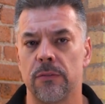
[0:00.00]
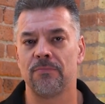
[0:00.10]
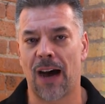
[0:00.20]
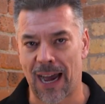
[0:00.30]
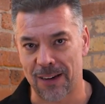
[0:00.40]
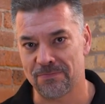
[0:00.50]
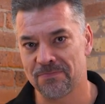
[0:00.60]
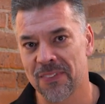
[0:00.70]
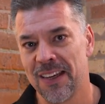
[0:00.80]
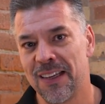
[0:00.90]
Hi,
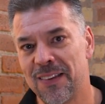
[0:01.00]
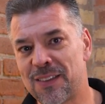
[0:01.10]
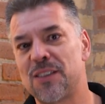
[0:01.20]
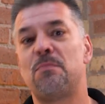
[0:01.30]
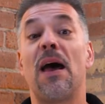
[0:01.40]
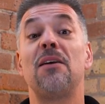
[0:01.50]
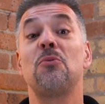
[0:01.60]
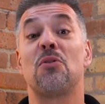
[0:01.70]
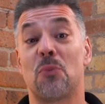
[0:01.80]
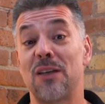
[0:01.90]
this is Ben
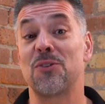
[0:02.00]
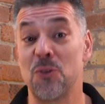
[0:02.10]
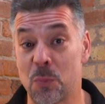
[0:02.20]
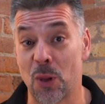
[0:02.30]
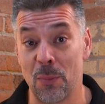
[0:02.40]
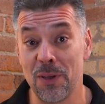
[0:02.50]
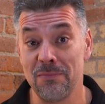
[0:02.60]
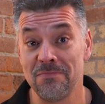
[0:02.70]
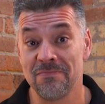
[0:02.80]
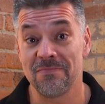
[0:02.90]
with Rescue Plumbing,
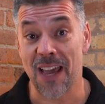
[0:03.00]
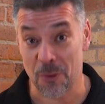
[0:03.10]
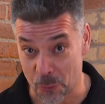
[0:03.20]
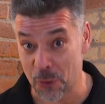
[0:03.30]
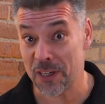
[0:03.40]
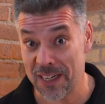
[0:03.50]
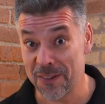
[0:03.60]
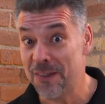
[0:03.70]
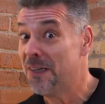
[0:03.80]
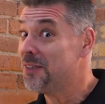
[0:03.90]
and we're
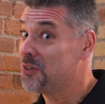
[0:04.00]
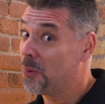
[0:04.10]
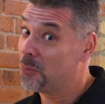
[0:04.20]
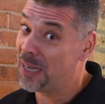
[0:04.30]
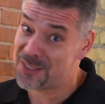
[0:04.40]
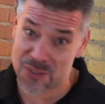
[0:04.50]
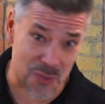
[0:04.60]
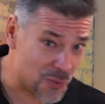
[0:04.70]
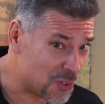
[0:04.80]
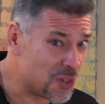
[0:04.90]
here to
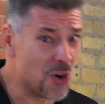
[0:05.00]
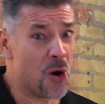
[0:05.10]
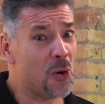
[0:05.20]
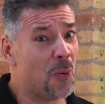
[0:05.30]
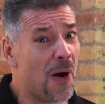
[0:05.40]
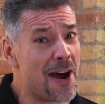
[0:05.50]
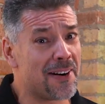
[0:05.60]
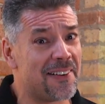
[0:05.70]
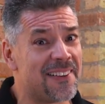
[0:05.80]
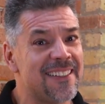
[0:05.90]
rescue your
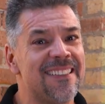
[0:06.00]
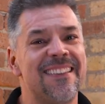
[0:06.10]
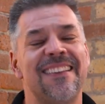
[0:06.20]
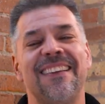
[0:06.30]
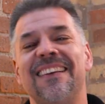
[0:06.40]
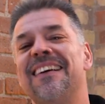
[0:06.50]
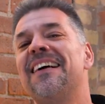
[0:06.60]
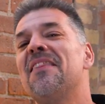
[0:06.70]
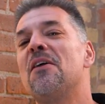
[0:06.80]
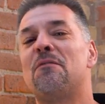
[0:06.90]
water. The